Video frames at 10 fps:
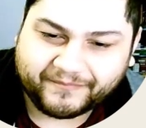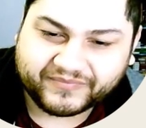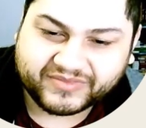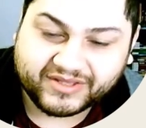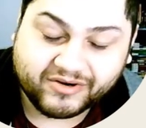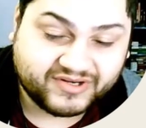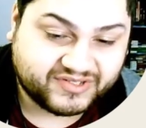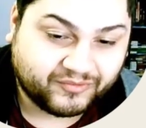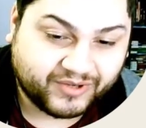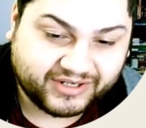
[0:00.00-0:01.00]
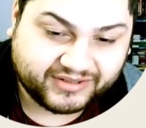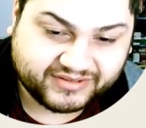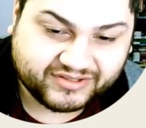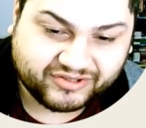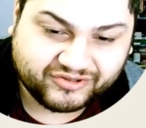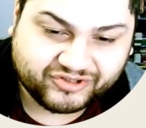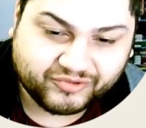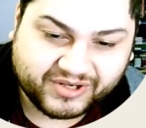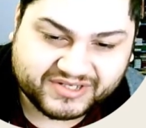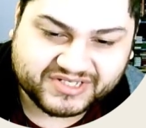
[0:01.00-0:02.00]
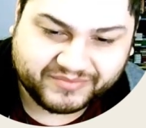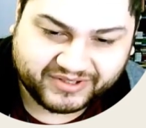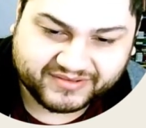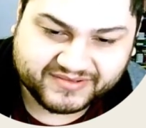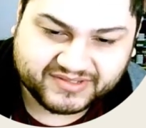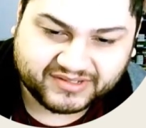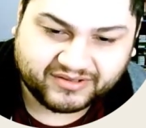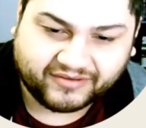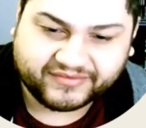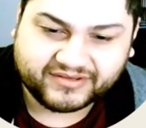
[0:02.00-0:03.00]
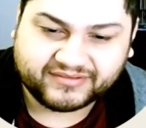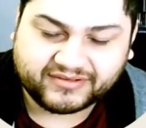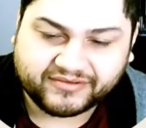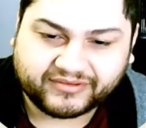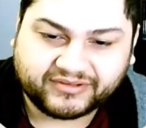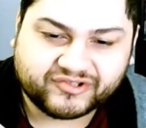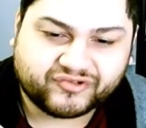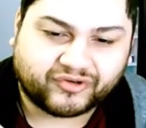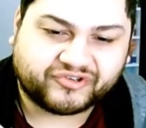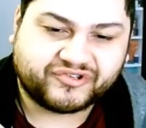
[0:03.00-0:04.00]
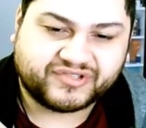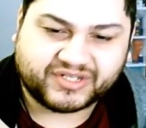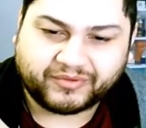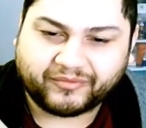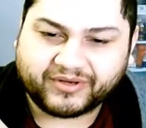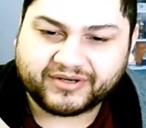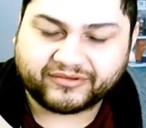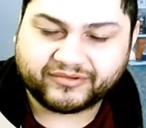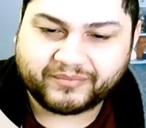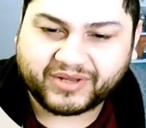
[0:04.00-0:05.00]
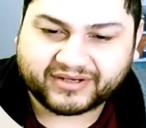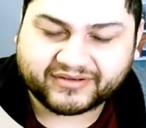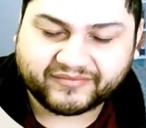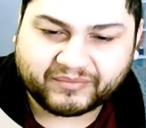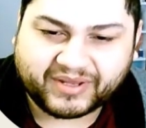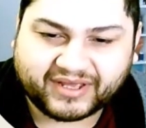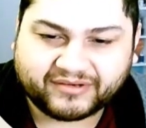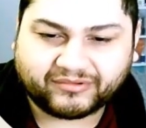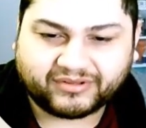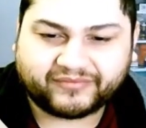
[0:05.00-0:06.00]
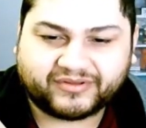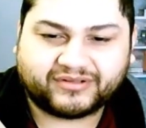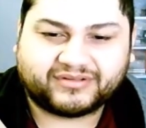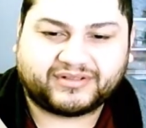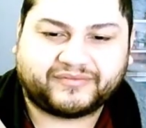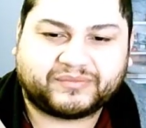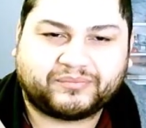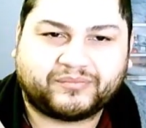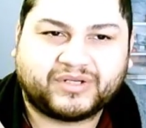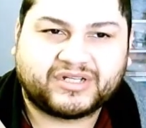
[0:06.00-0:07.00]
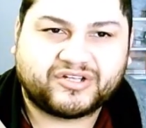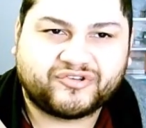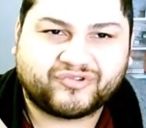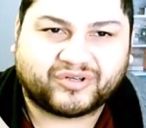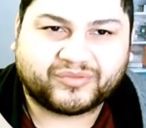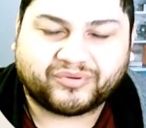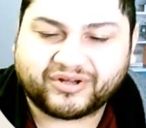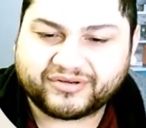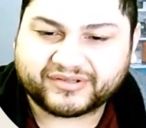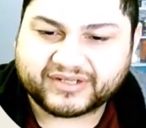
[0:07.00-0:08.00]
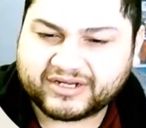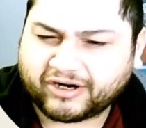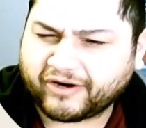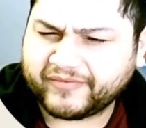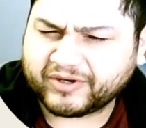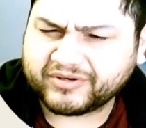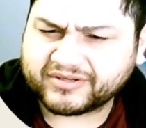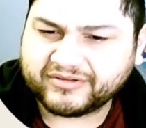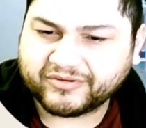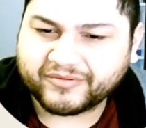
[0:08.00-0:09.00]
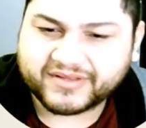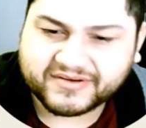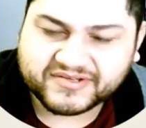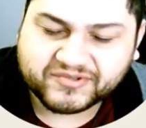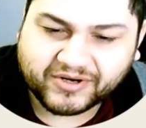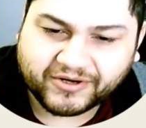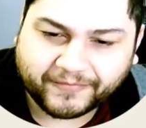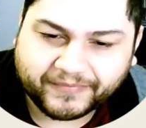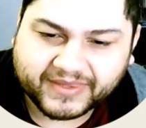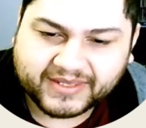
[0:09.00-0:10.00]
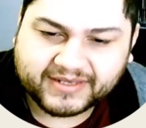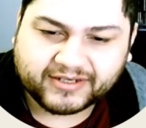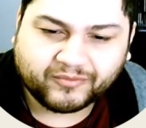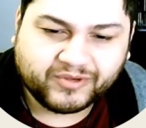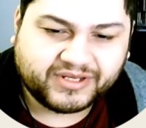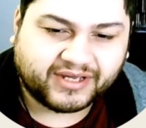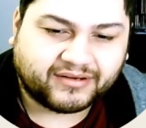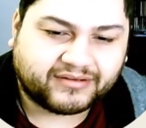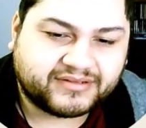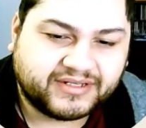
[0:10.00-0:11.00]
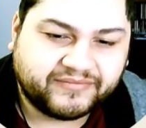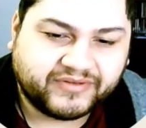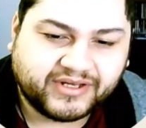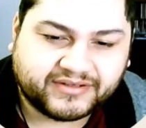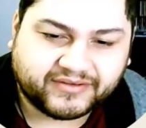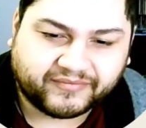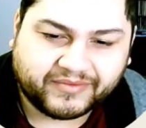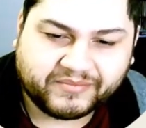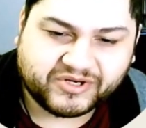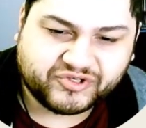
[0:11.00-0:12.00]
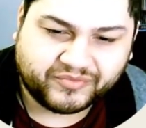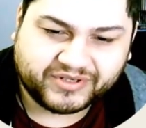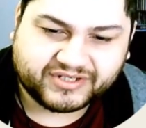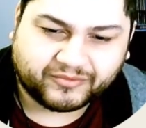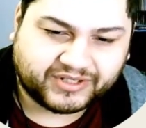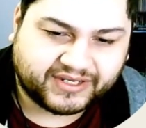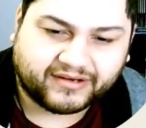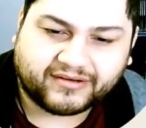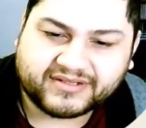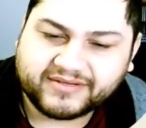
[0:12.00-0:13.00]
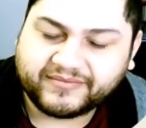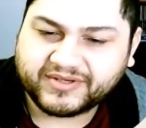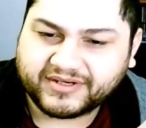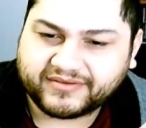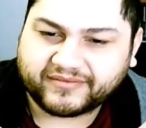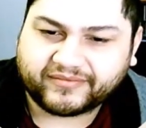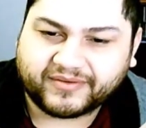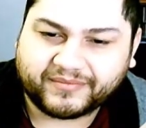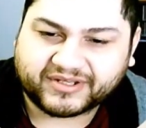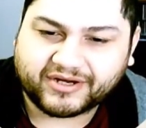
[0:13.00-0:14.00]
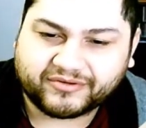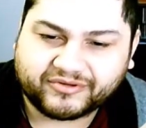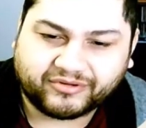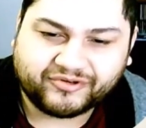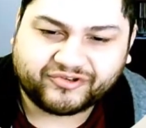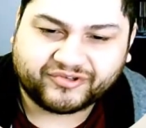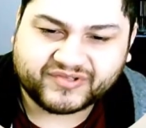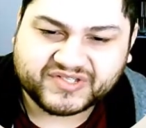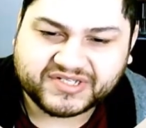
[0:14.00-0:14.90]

There is a way to estimate this, and often, the instructions that we read on the back of a panel of a drug product are very clear with that as well. We cannot deviate from the measurement. We cannot deviate from the calculations.